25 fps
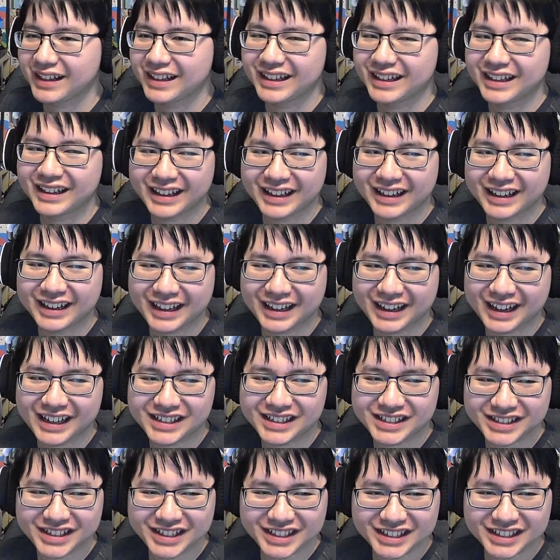Yeah, as
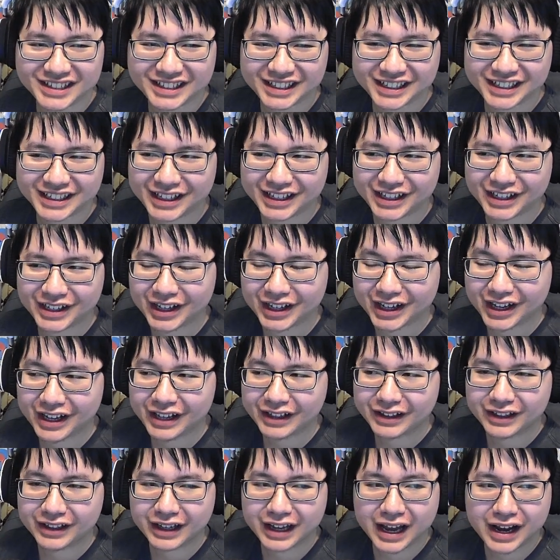you can see,
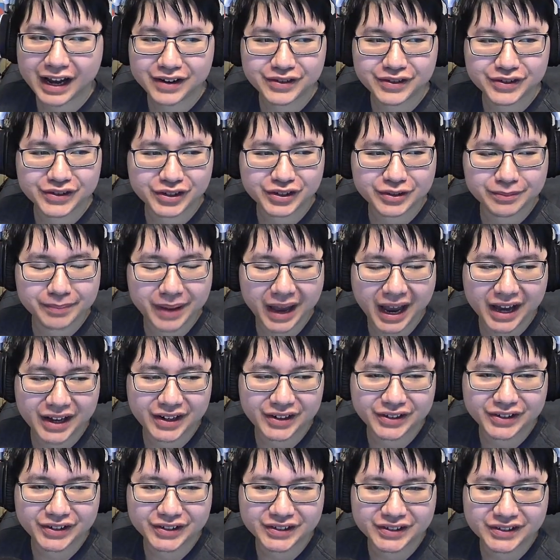the actual
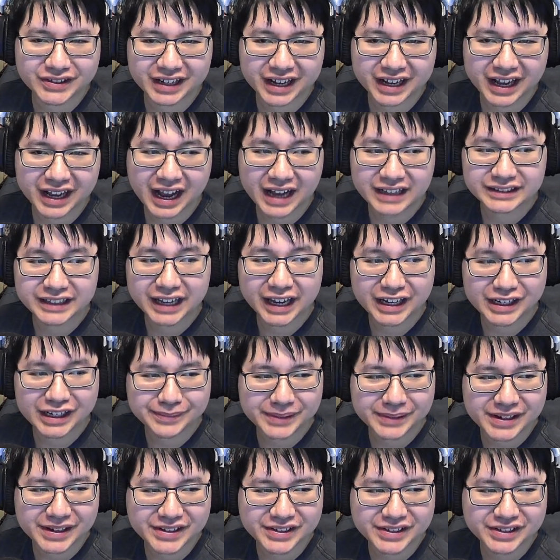battle has
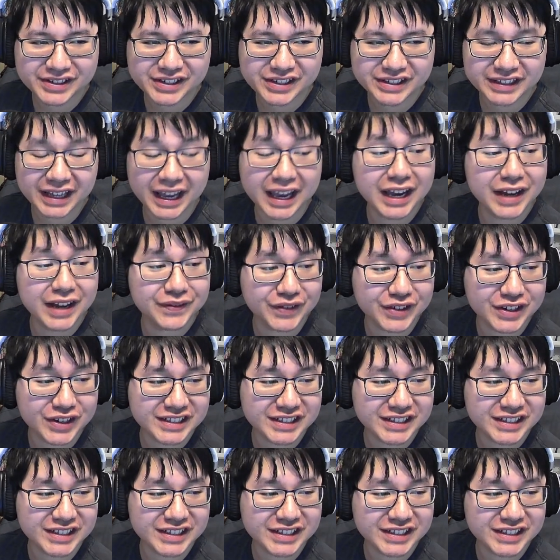animations and voice